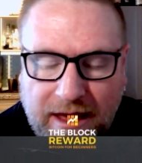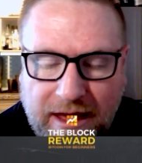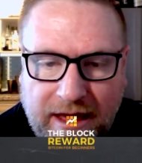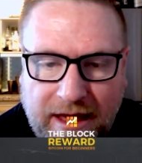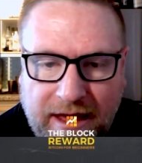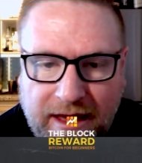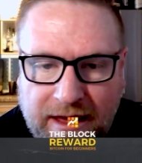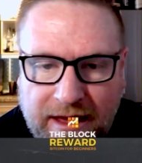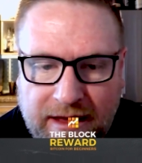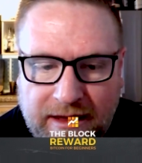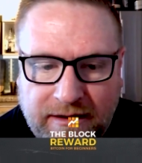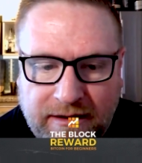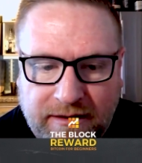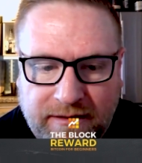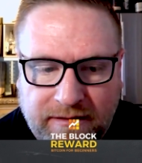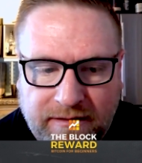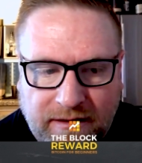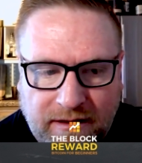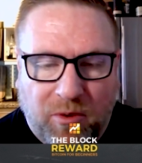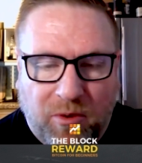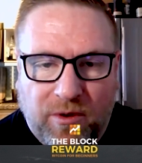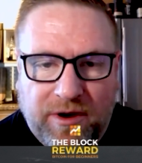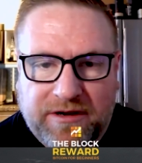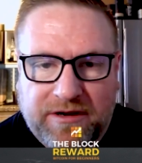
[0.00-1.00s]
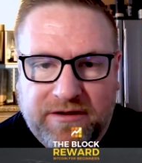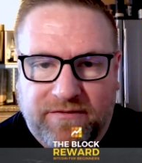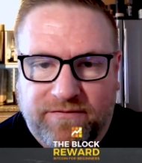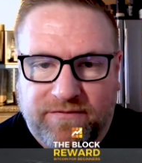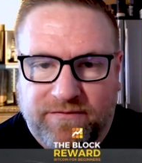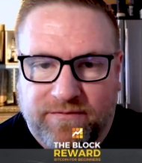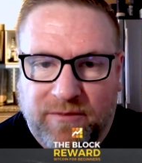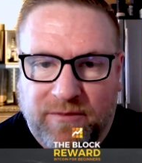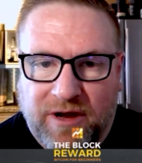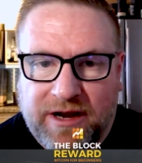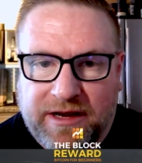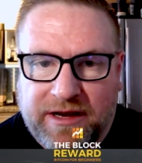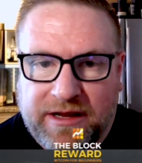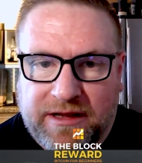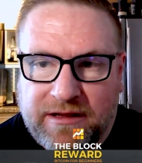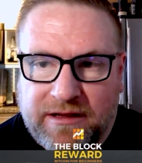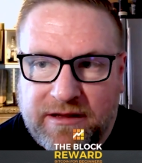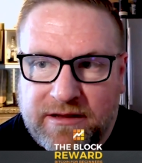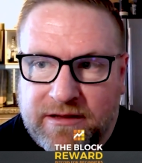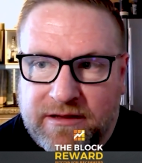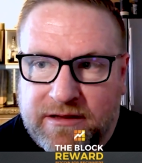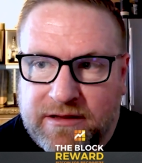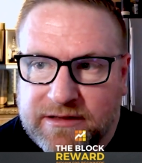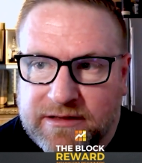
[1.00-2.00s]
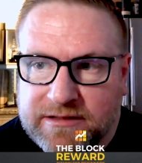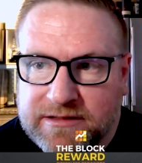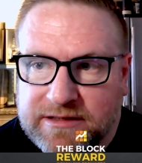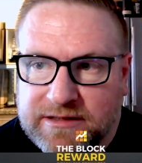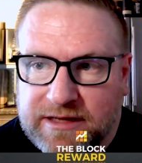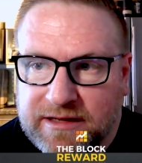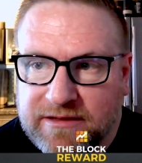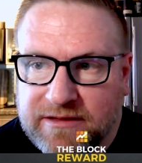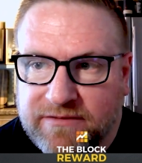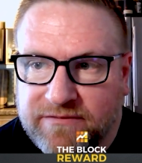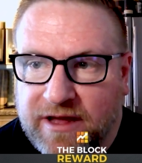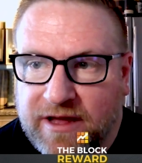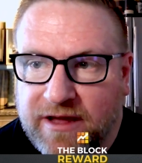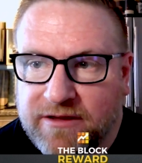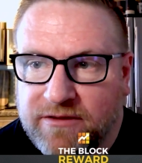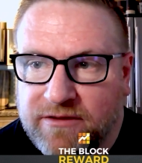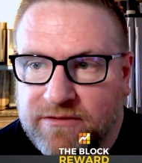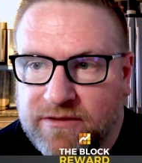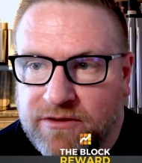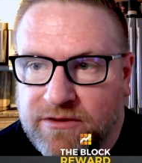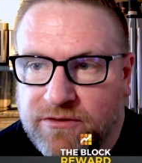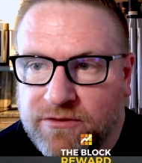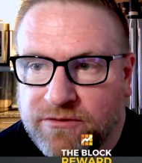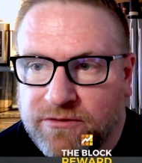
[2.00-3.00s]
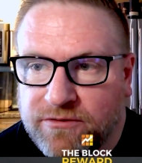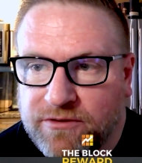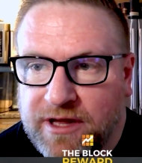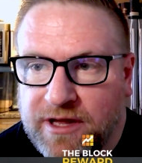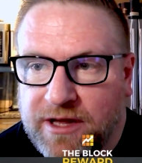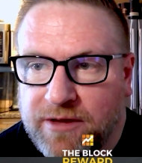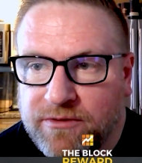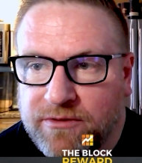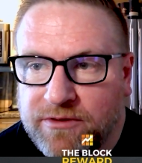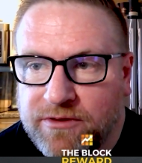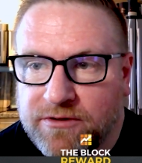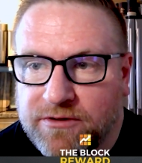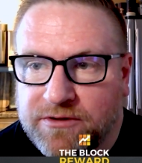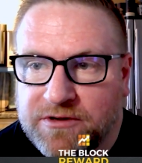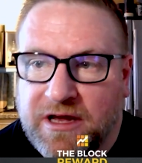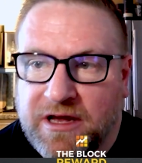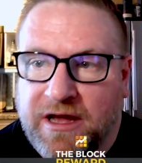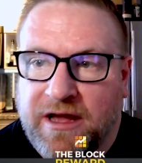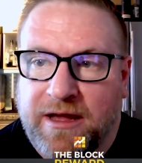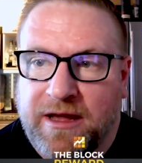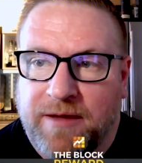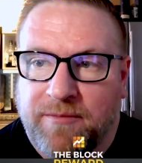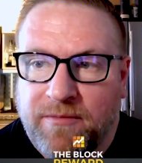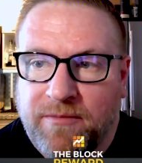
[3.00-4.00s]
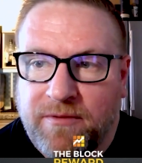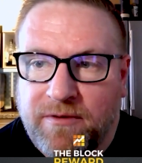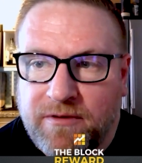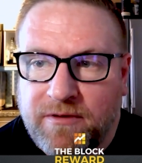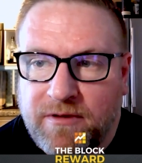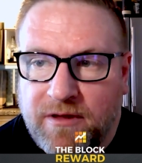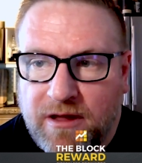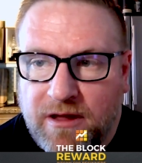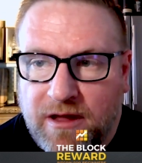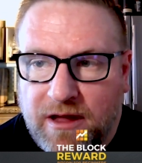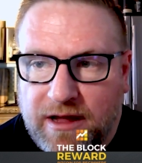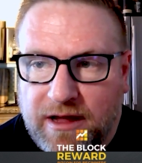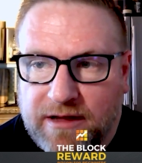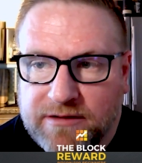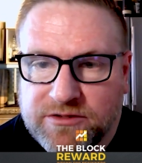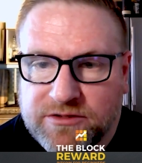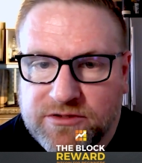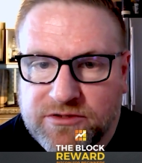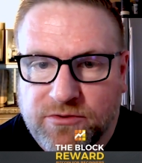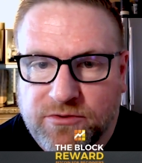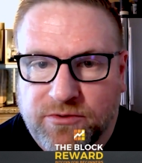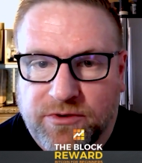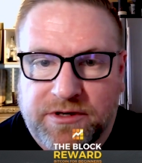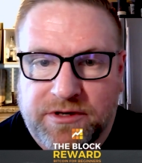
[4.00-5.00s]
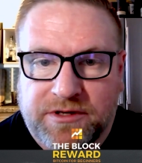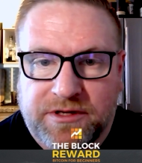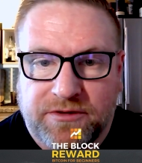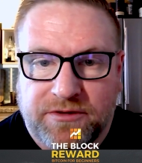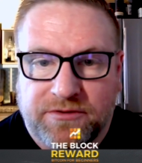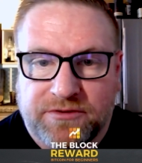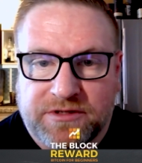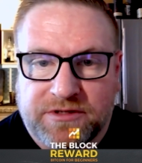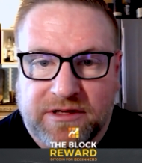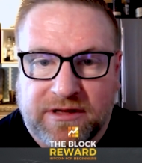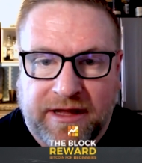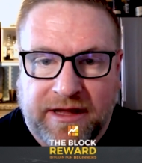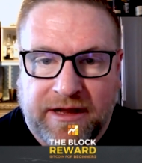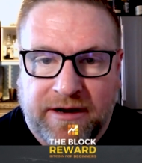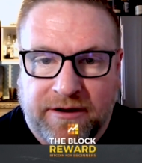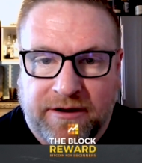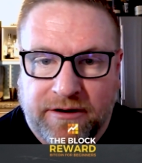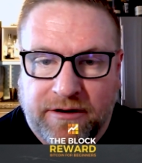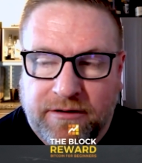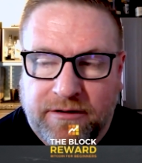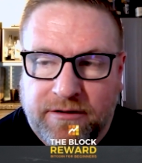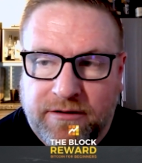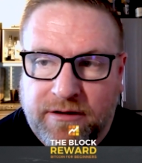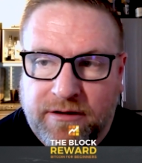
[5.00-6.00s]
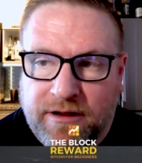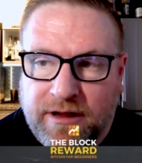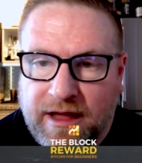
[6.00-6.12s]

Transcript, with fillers: And point of money is to take the value that you create with your time and store it to use it later.